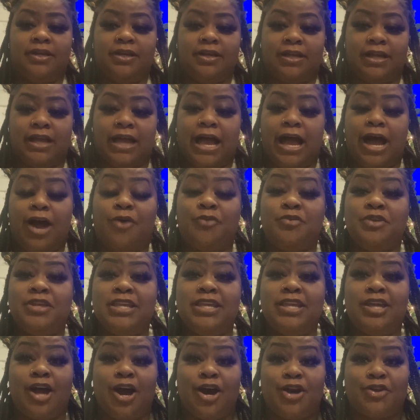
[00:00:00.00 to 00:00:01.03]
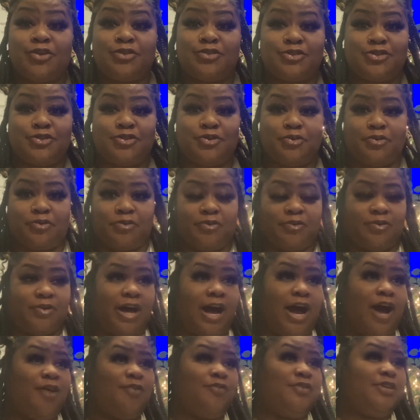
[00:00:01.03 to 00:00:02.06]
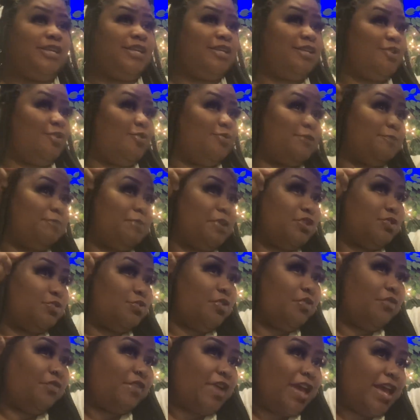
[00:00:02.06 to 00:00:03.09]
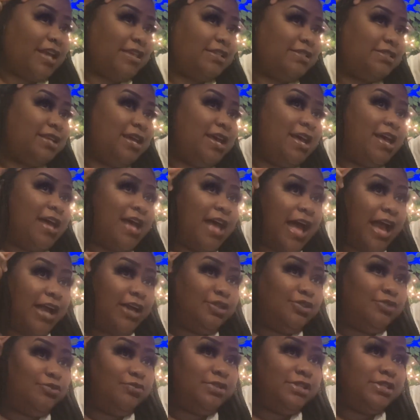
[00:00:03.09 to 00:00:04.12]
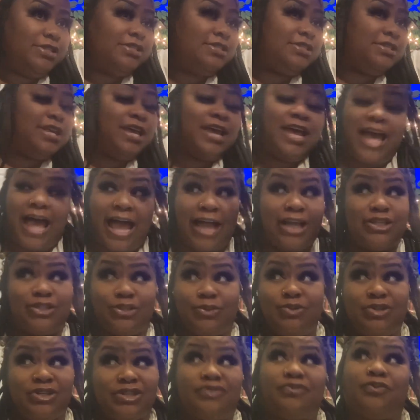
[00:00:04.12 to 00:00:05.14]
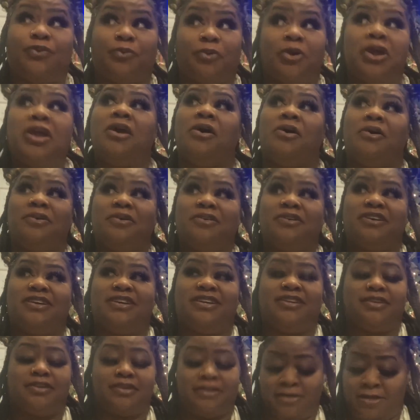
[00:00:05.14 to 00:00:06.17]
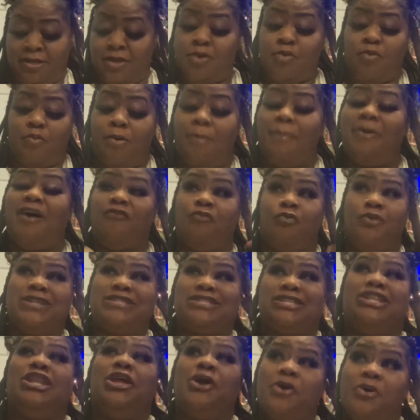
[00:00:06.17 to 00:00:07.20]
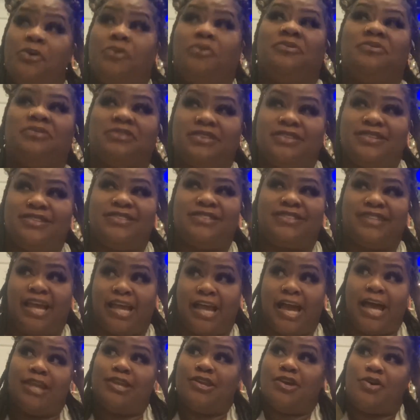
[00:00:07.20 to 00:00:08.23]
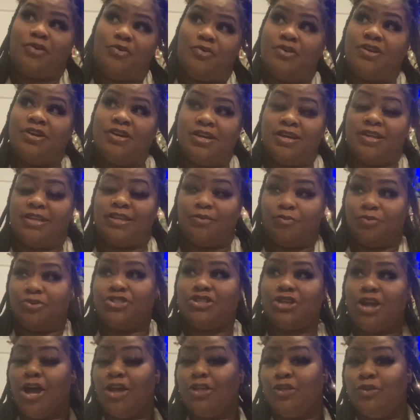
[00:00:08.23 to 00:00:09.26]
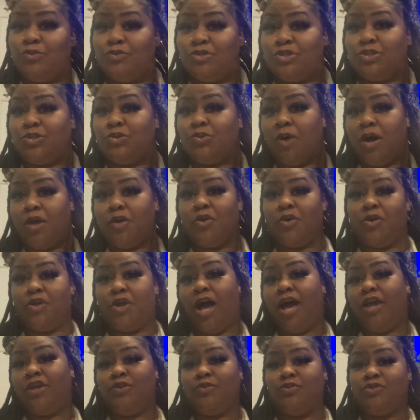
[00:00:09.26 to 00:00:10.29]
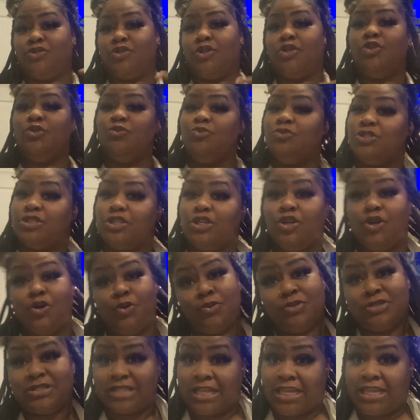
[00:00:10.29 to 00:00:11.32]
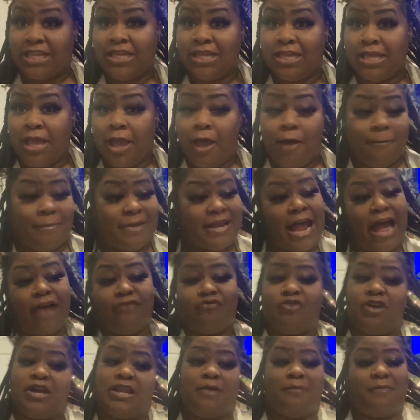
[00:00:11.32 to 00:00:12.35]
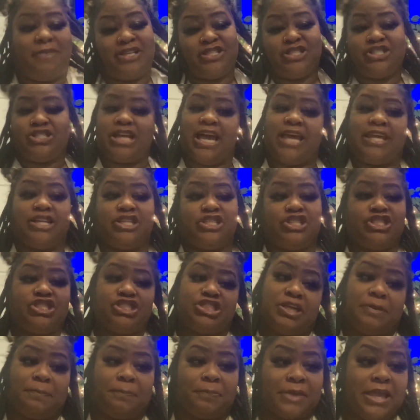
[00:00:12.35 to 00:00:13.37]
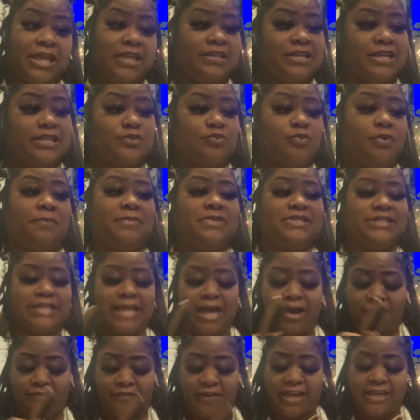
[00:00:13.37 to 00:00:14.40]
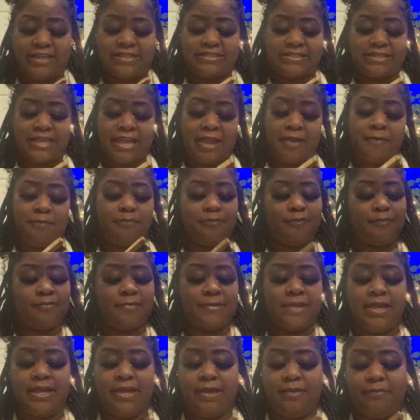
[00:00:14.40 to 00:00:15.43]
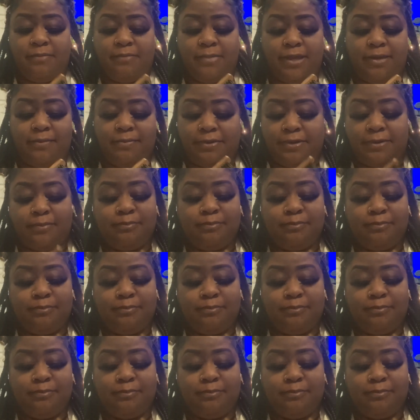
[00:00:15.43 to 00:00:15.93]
I don't need auto-tune. I don't need no special effects. I could do this. I could do this for real with my voice alone. Like, I know what y'all used to. I know y'all used to loosey-goosey. But I run a much tighter ship. Ain't that what Miss Doubtfire say? Baby.